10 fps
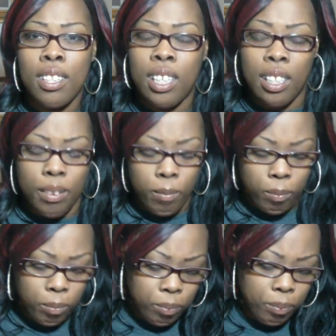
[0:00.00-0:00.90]
think.
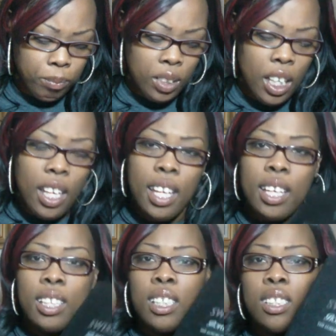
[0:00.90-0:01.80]

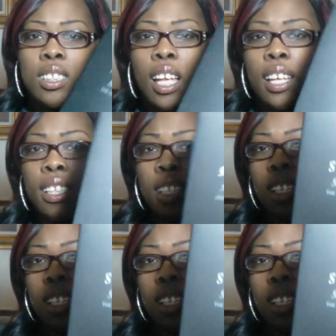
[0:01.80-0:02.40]
And it looks like